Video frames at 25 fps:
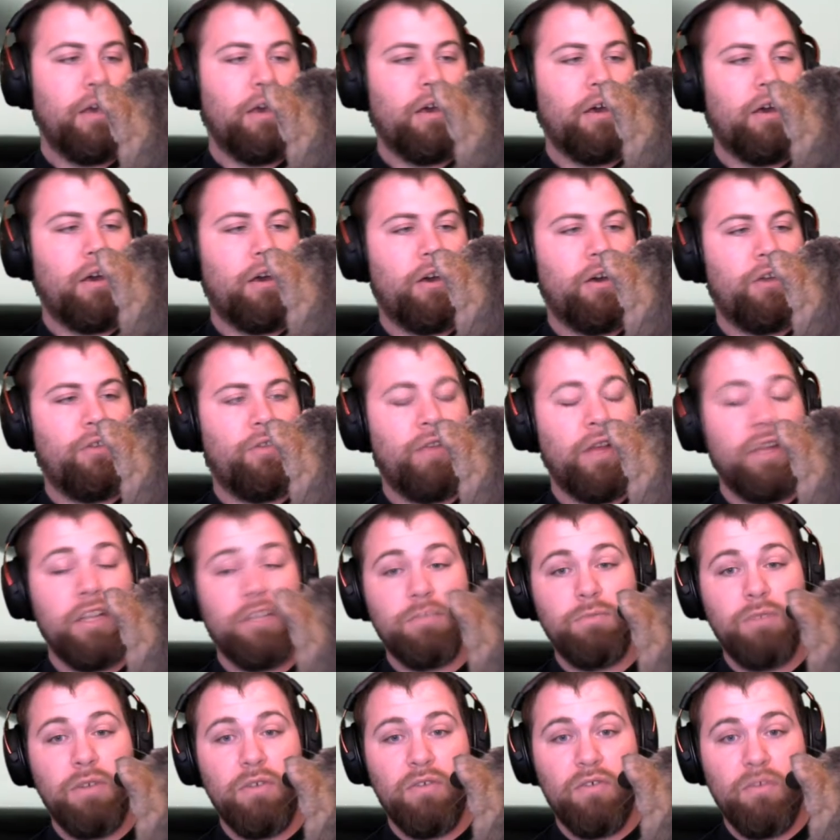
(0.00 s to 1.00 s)

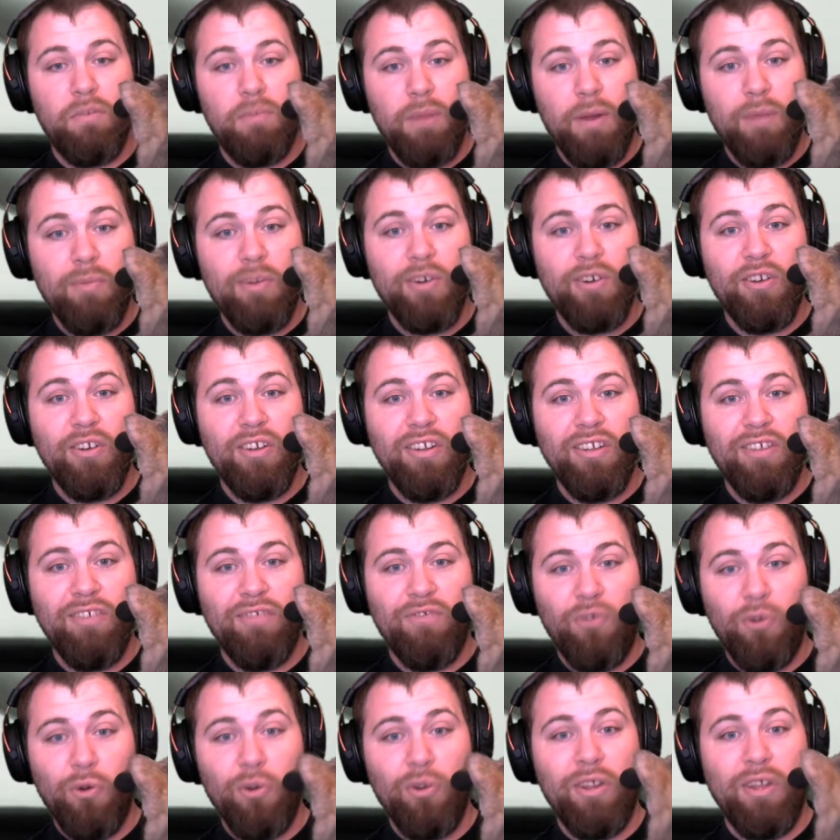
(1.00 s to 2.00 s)
that's been remembered
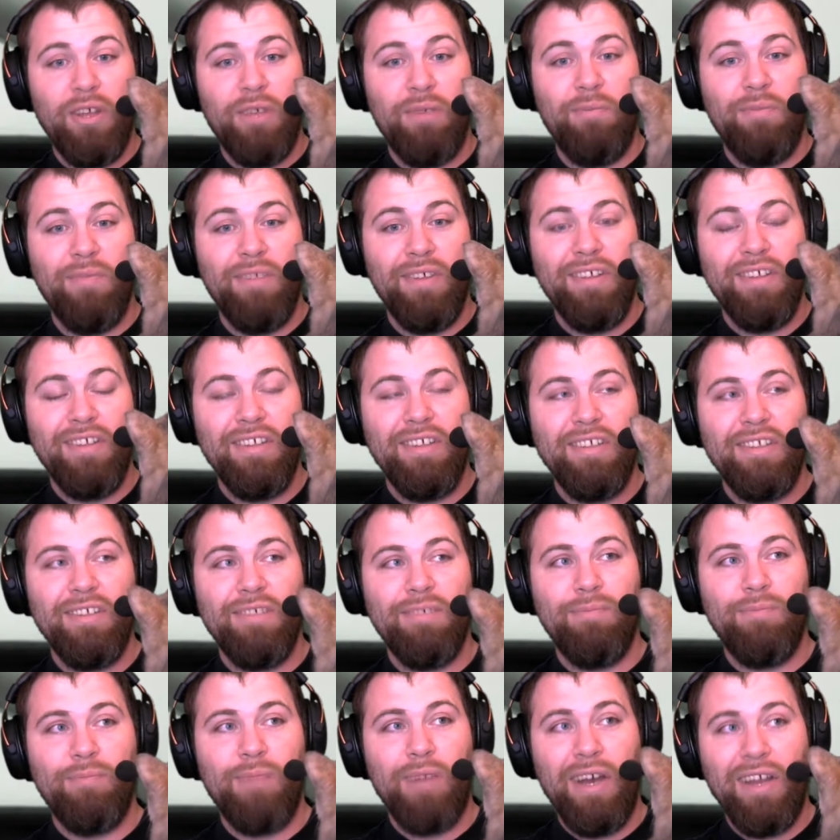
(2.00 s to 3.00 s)
for them
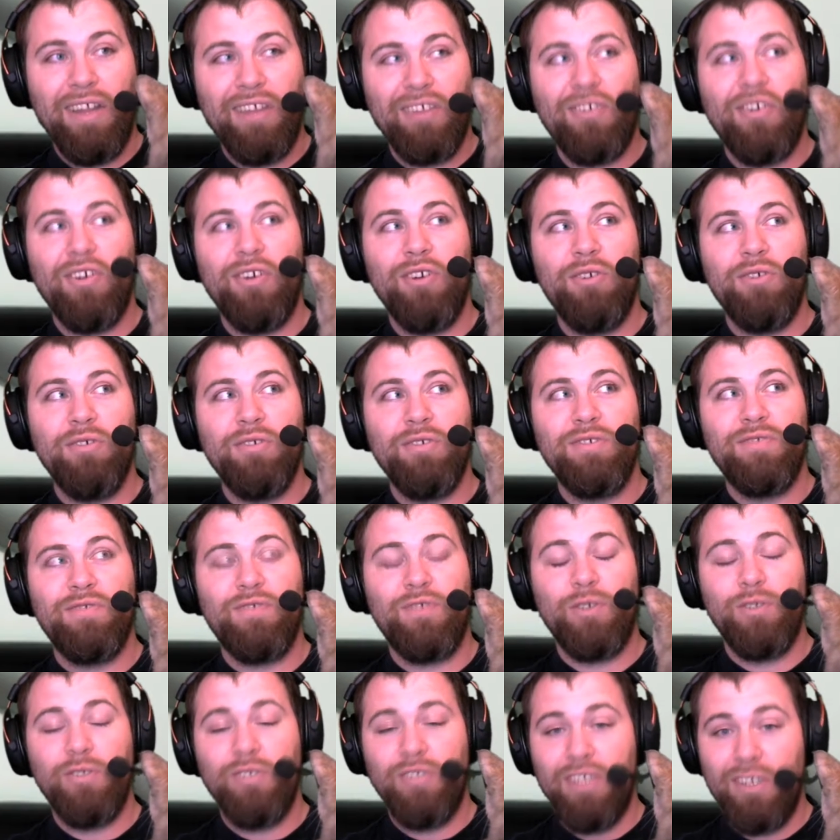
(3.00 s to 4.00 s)
by the crows
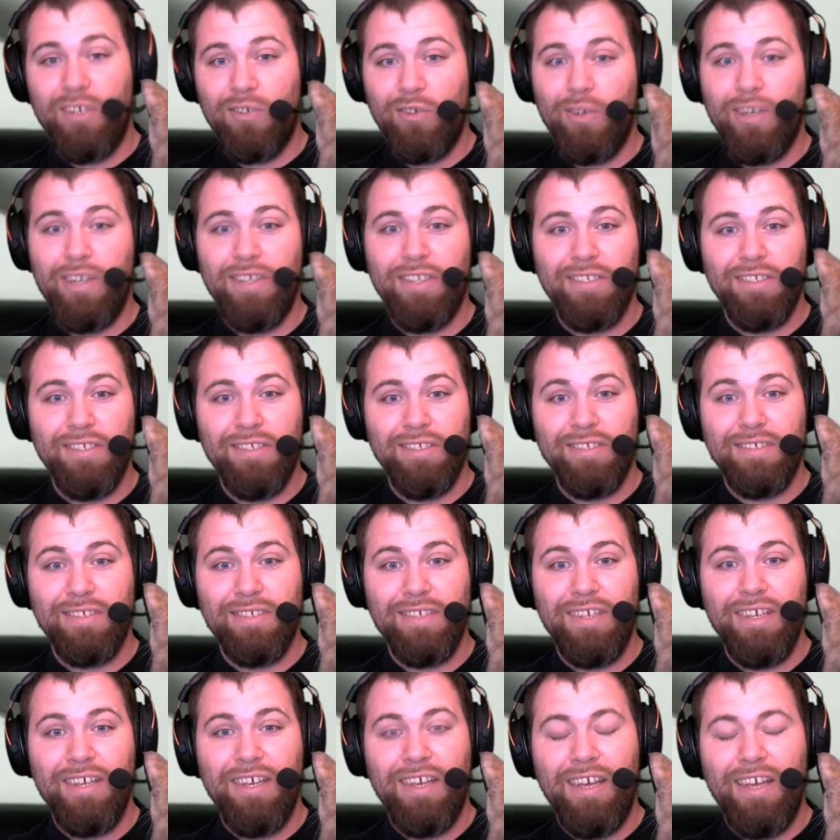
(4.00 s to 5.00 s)
for generations.